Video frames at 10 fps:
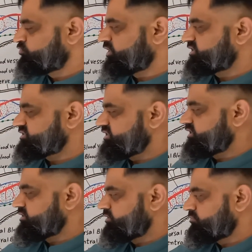we can
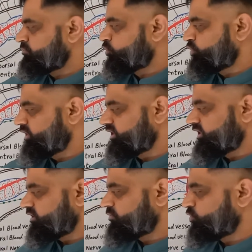see more
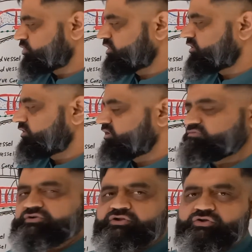detail about the
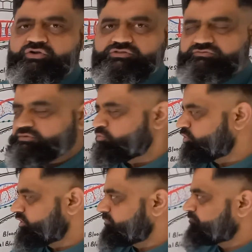different organs of the
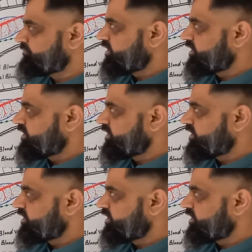body.